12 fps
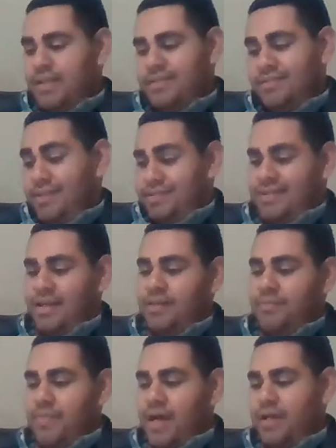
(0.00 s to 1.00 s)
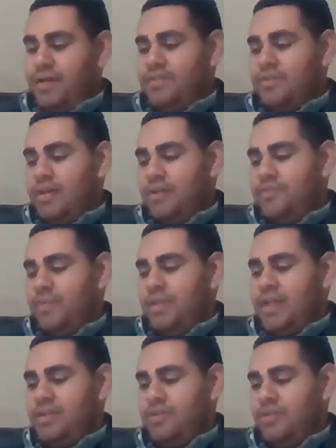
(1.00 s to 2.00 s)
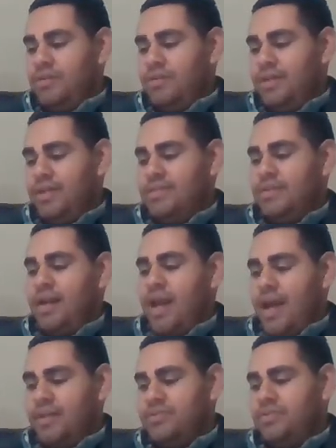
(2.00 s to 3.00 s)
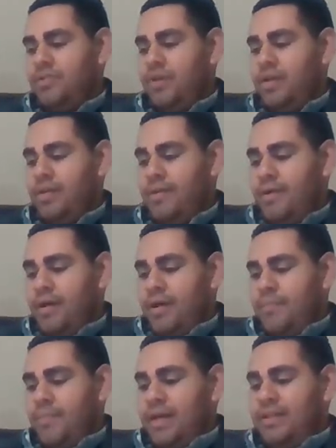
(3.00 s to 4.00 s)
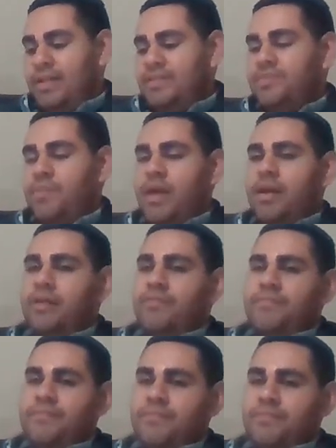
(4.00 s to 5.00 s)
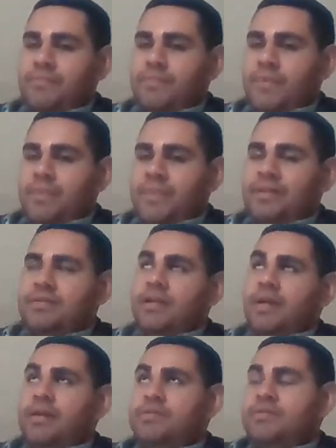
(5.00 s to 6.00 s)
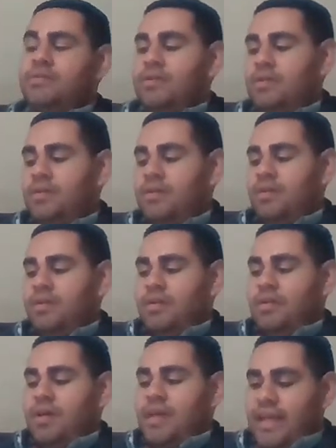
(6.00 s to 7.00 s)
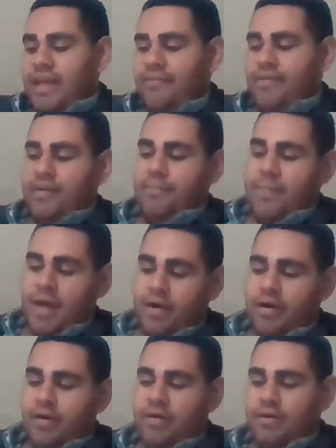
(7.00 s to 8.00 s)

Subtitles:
Exceed my expectation. It's a night study, but it's better. But it's even better